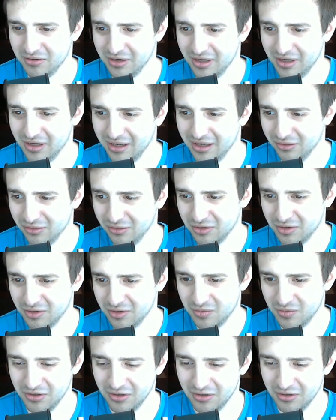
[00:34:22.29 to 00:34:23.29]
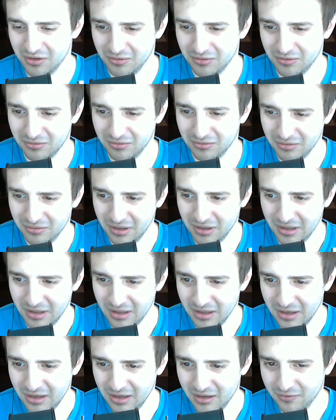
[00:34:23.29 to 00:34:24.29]
to Angular 2.0
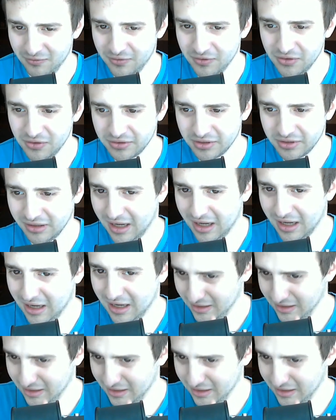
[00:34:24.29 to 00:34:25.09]
feels a lot